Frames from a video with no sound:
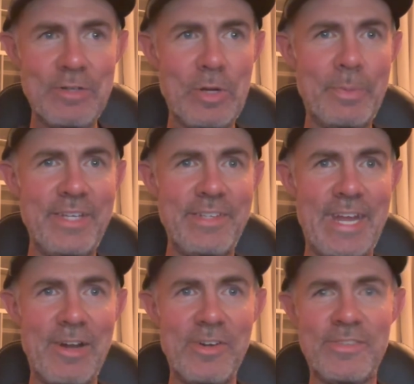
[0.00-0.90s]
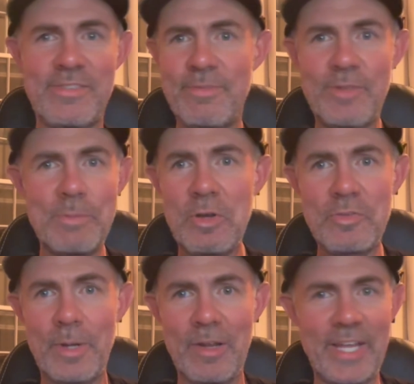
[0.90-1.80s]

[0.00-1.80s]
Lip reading: Nobody cares for the most part.